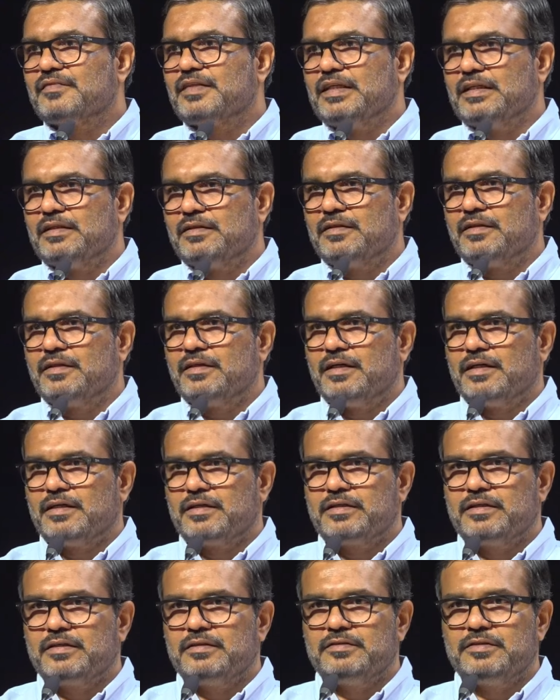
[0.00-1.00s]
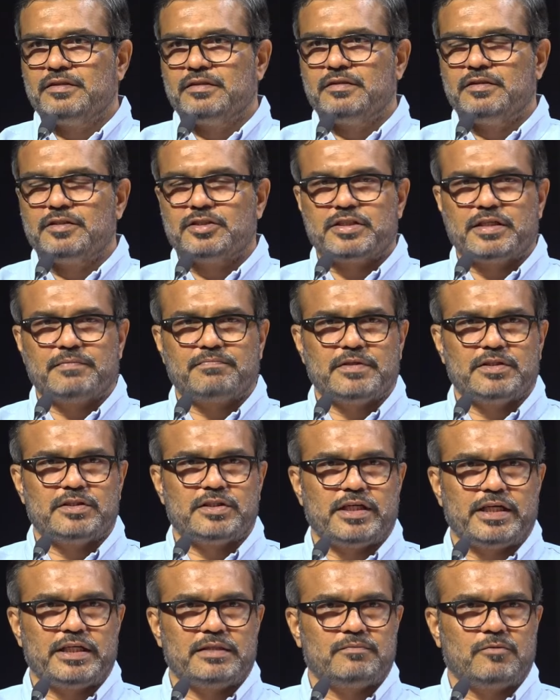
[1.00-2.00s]
in district
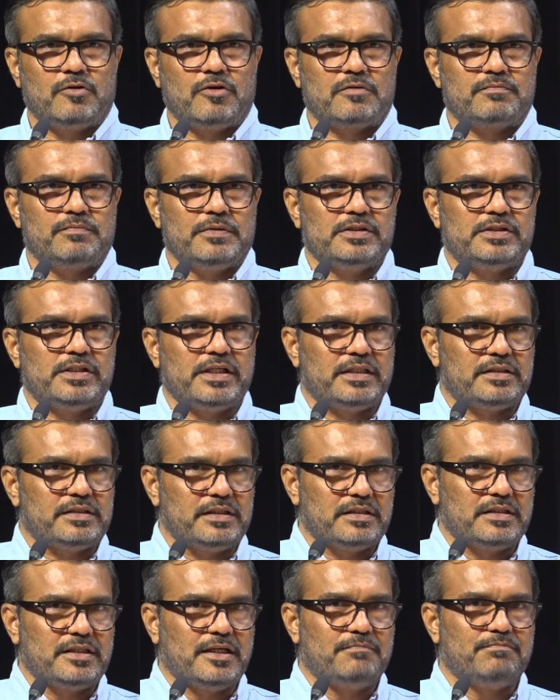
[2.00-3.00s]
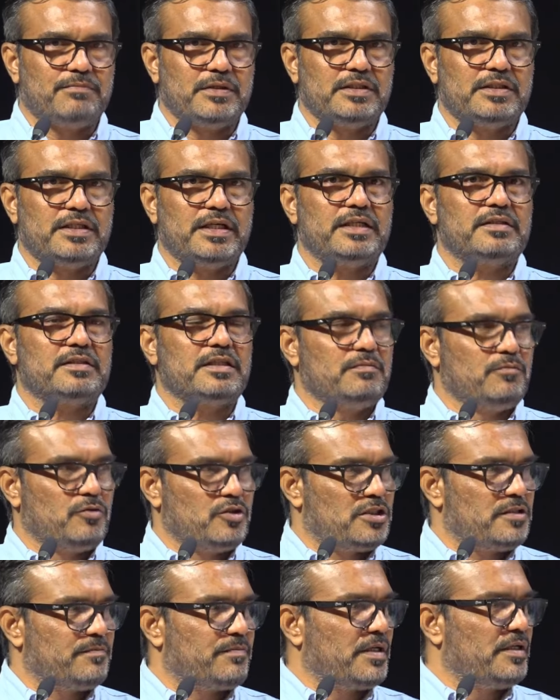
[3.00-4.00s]
panchayat, block panchayat and gram panchayat and
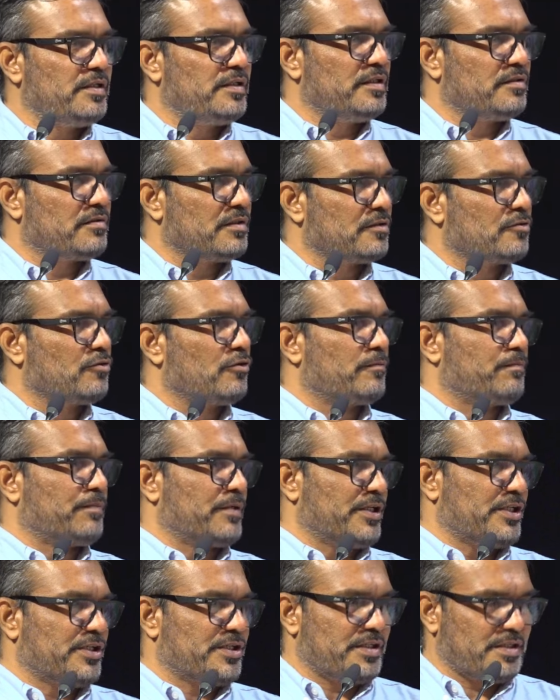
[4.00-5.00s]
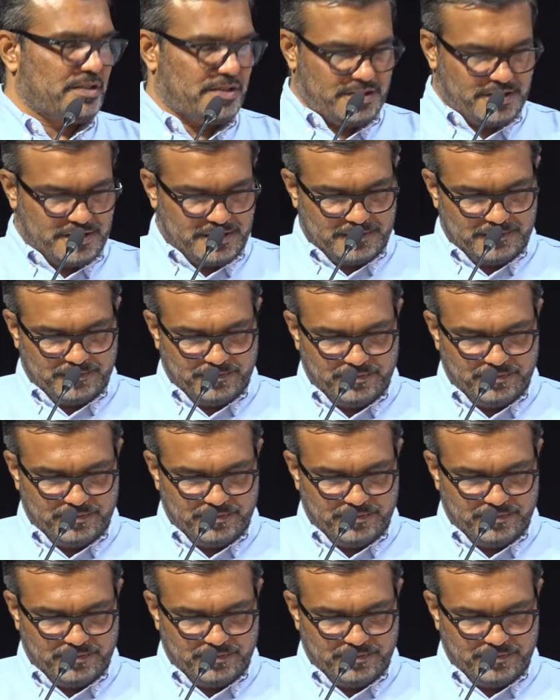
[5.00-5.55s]
municipalities and corporations.